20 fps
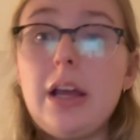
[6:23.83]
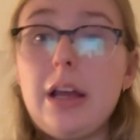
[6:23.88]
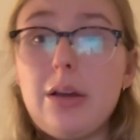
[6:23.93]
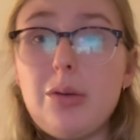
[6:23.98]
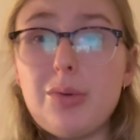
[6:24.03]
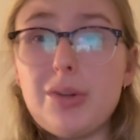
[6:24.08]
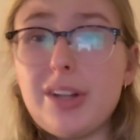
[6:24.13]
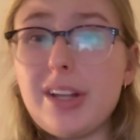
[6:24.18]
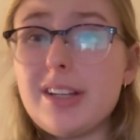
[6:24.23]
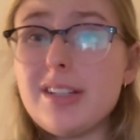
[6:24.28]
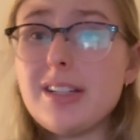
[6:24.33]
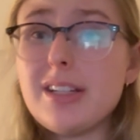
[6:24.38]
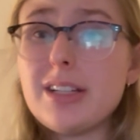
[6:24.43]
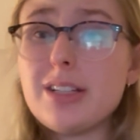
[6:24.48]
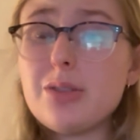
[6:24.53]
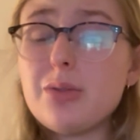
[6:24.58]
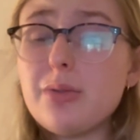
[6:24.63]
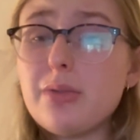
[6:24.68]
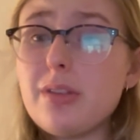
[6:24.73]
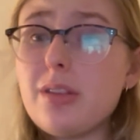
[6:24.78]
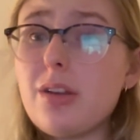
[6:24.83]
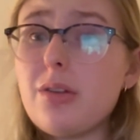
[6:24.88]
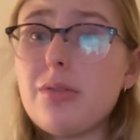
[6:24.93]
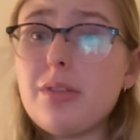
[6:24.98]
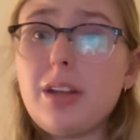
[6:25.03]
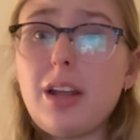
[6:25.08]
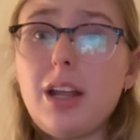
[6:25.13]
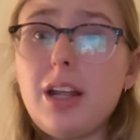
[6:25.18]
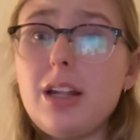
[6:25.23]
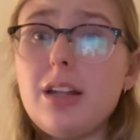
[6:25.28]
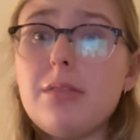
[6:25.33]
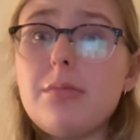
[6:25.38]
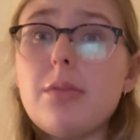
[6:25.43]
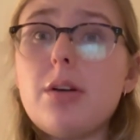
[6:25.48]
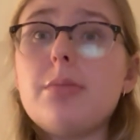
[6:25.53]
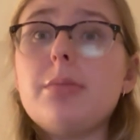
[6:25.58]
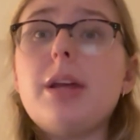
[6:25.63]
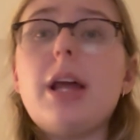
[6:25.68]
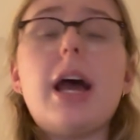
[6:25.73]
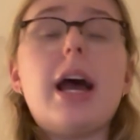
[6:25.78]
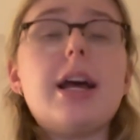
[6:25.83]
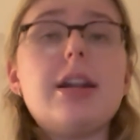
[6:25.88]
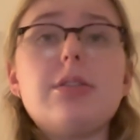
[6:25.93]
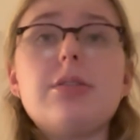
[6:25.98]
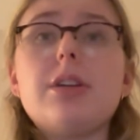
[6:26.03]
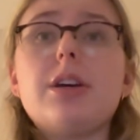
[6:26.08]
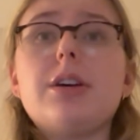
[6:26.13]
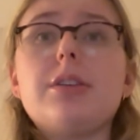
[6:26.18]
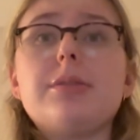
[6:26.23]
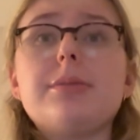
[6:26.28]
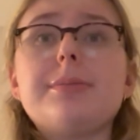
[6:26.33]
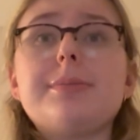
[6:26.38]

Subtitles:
Will I stick to it though in the heat of the moment? I don't know.